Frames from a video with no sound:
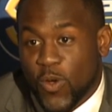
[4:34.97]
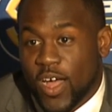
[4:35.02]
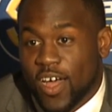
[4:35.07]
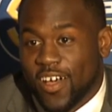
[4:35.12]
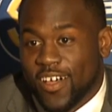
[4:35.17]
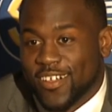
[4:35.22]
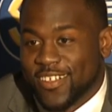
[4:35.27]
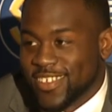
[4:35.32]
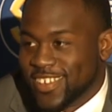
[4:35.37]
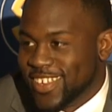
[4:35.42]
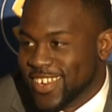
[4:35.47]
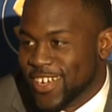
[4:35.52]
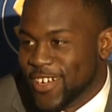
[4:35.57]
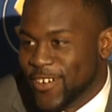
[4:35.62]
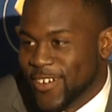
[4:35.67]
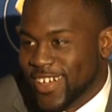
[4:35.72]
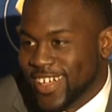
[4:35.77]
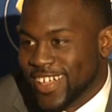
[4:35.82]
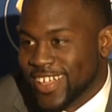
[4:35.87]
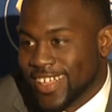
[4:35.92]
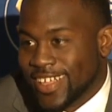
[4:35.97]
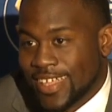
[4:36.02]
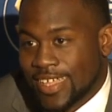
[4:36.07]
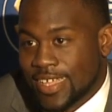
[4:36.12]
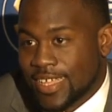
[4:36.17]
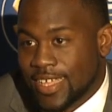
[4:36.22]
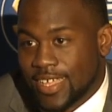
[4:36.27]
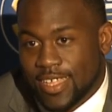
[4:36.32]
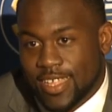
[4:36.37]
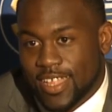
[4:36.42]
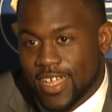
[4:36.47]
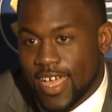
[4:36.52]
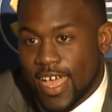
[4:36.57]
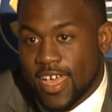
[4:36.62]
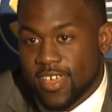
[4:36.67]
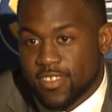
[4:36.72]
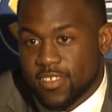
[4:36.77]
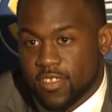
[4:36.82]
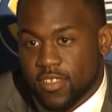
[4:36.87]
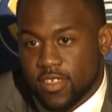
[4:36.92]
while. you know, uh, the
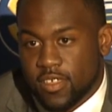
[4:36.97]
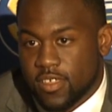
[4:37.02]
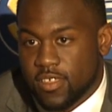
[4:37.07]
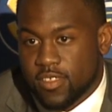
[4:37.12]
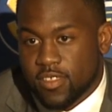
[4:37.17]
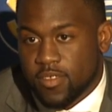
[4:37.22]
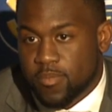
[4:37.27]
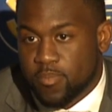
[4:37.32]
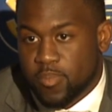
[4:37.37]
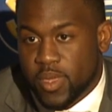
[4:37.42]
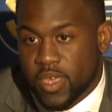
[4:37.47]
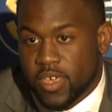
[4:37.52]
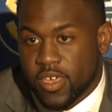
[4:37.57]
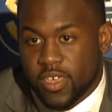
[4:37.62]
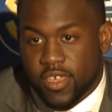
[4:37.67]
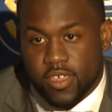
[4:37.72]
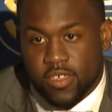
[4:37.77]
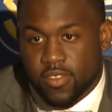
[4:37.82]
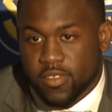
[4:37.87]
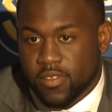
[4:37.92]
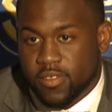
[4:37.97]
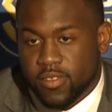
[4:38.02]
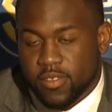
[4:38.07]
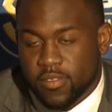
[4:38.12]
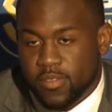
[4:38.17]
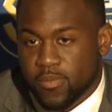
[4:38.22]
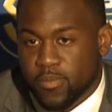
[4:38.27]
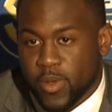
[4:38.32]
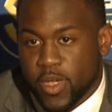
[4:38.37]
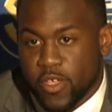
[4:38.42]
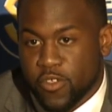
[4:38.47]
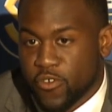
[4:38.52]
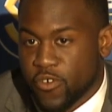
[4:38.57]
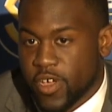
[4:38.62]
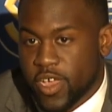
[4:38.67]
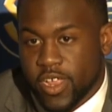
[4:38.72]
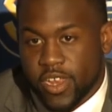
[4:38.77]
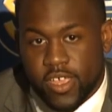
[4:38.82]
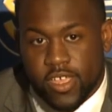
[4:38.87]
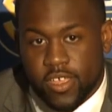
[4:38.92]
guy's he's a big. He's a, he's a freight
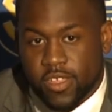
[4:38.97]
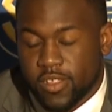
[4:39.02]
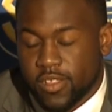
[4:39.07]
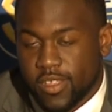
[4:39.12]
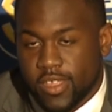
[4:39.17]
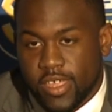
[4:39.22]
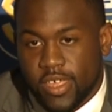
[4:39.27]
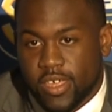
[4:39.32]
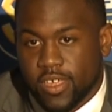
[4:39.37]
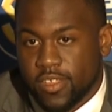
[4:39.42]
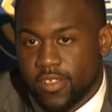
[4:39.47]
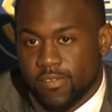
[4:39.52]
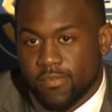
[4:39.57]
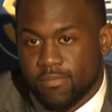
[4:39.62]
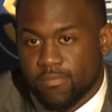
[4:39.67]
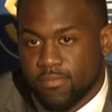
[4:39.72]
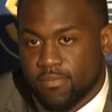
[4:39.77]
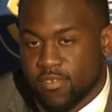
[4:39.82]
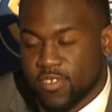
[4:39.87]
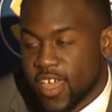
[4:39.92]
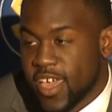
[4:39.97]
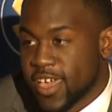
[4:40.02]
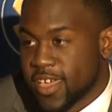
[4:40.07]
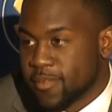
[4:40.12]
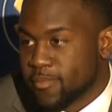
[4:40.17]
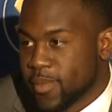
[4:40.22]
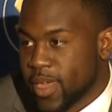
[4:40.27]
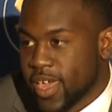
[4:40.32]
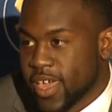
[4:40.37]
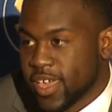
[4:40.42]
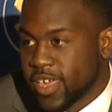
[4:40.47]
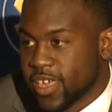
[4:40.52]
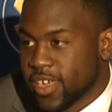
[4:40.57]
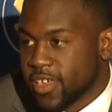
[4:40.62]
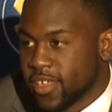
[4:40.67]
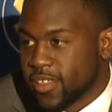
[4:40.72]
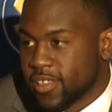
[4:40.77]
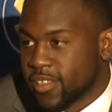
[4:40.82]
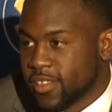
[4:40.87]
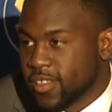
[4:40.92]
train. He can he can shake and bake. He
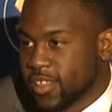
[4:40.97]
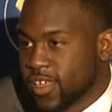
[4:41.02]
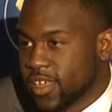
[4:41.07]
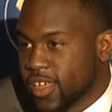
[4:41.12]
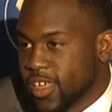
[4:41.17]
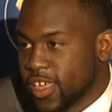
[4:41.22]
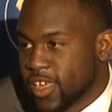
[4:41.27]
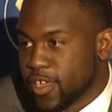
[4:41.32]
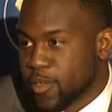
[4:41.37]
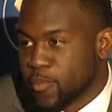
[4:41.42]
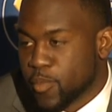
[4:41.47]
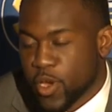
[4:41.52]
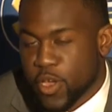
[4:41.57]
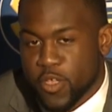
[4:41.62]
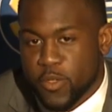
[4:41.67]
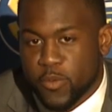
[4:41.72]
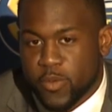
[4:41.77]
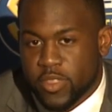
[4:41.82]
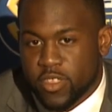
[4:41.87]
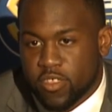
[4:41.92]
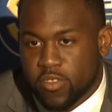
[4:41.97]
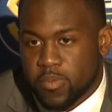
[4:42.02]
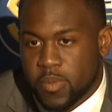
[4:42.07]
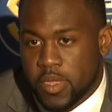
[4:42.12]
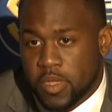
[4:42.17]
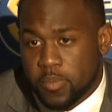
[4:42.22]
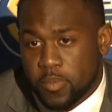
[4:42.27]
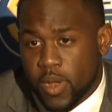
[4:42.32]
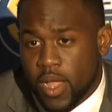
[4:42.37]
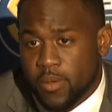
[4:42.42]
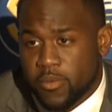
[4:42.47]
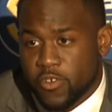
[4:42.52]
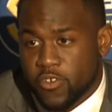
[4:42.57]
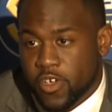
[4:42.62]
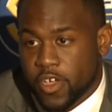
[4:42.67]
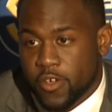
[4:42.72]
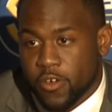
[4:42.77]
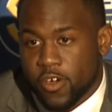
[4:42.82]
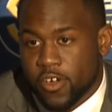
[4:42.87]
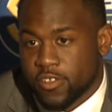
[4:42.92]
can he can burn you with the speed. Probably
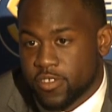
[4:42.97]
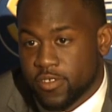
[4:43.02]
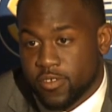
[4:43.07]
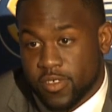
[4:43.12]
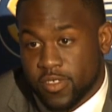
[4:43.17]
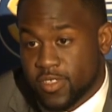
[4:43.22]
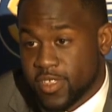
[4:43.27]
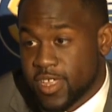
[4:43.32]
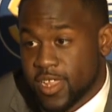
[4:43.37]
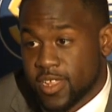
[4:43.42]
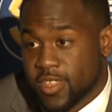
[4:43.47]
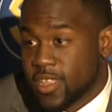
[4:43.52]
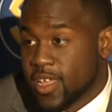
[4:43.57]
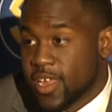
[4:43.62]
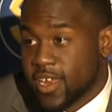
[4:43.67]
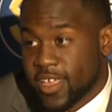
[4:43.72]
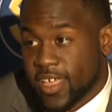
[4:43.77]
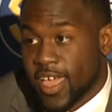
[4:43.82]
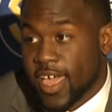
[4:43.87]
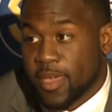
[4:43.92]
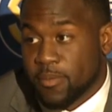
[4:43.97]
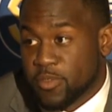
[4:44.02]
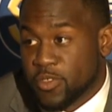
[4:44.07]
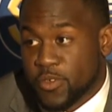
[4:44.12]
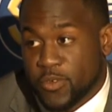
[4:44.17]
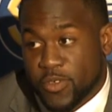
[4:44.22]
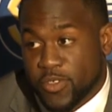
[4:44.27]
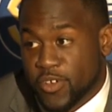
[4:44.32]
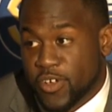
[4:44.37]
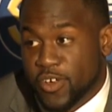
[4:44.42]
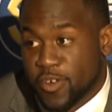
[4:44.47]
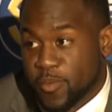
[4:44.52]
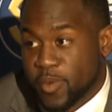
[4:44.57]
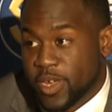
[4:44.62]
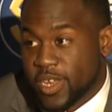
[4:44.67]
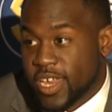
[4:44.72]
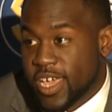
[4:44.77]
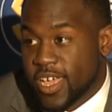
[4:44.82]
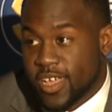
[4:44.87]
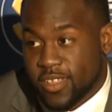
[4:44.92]
Tra Carson. You can see it in a lot of games too. He's hard to
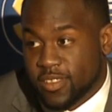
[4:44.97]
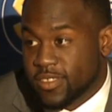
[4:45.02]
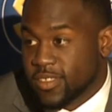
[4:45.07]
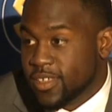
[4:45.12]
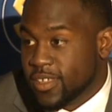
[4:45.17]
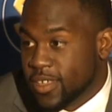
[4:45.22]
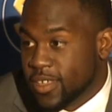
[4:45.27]
bring down.